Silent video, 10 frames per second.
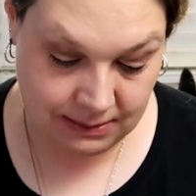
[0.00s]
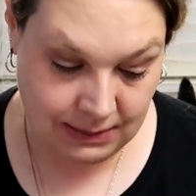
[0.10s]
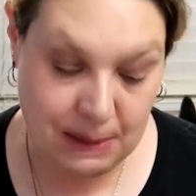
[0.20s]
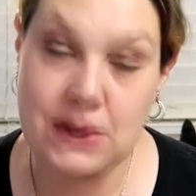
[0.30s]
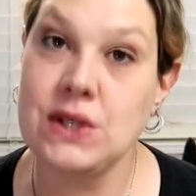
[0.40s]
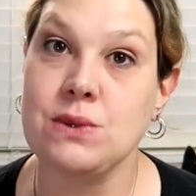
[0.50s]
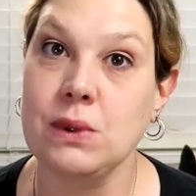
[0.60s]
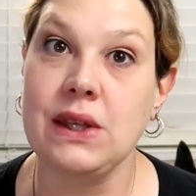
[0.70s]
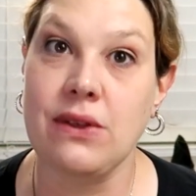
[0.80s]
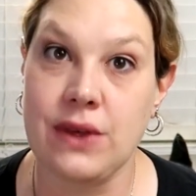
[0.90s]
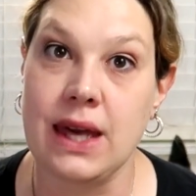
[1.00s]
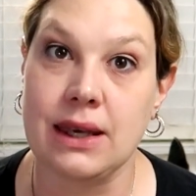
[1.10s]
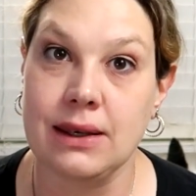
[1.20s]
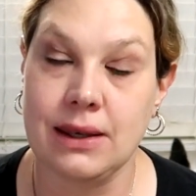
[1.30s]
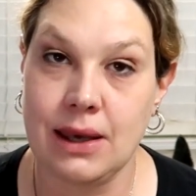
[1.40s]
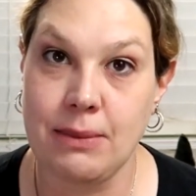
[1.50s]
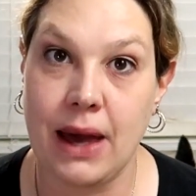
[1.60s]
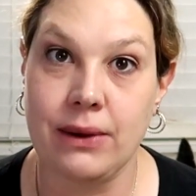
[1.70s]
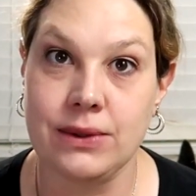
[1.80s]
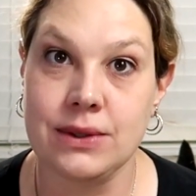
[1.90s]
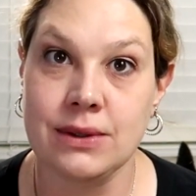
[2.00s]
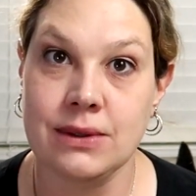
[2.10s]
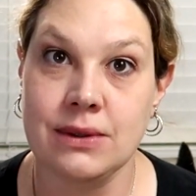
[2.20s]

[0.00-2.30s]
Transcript: maybe just really think about